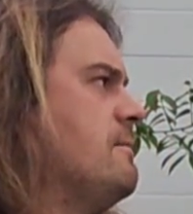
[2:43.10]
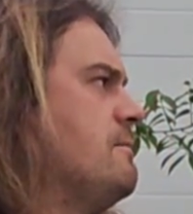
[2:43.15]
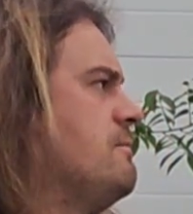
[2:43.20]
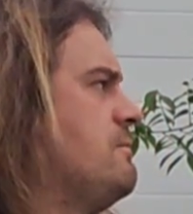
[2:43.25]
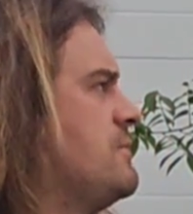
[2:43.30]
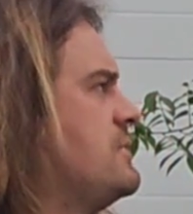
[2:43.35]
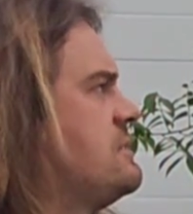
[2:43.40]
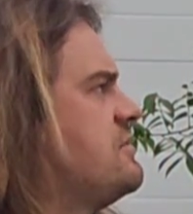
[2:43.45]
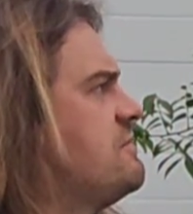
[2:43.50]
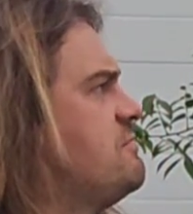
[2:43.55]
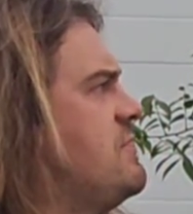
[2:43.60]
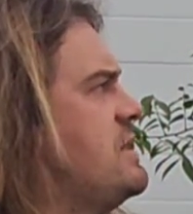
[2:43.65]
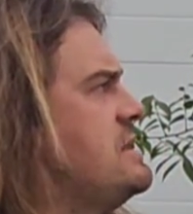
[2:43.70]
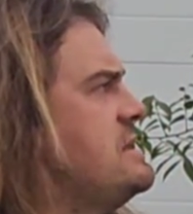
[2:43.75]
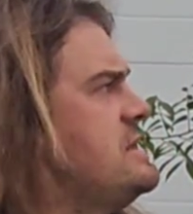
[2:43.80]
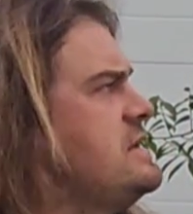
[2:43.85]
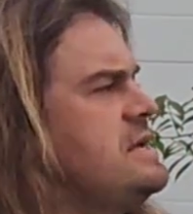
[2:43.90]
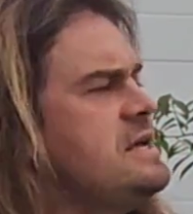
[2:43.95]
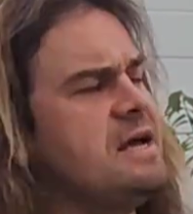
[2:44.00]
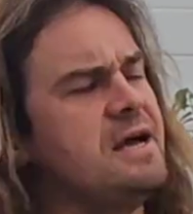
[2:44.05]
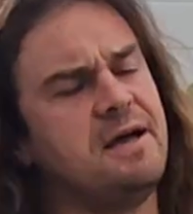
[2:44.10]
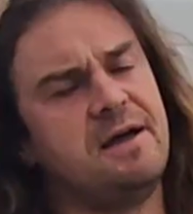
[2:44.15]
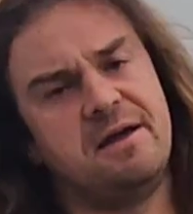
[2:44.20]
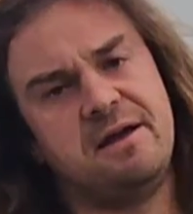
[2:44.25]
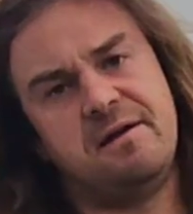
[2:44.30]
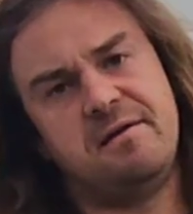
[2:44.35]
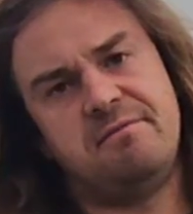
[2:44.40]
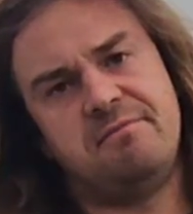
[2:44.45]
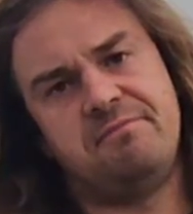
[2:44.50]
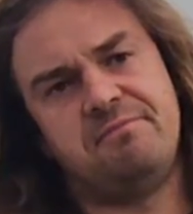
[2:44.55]
but it's mainly
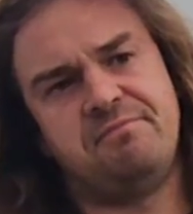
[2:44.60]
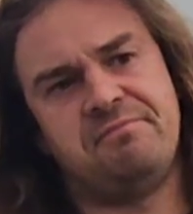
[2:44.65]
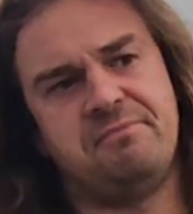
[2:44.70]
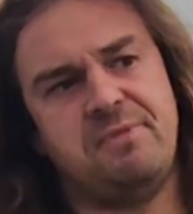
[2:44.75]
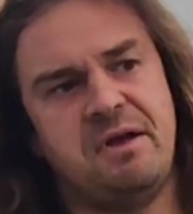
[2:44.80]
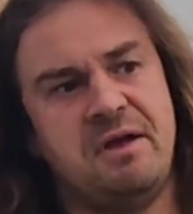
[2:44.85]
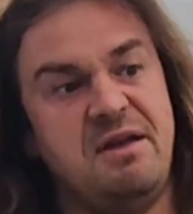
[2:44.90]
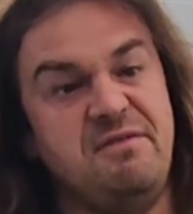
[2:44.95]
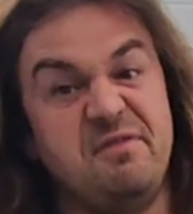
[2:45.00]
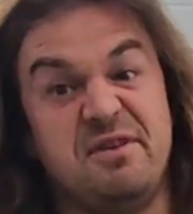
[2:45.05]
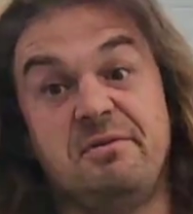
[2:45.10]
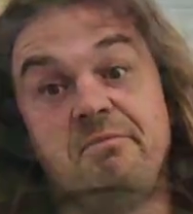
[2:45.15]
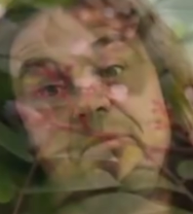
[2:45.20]
aphid.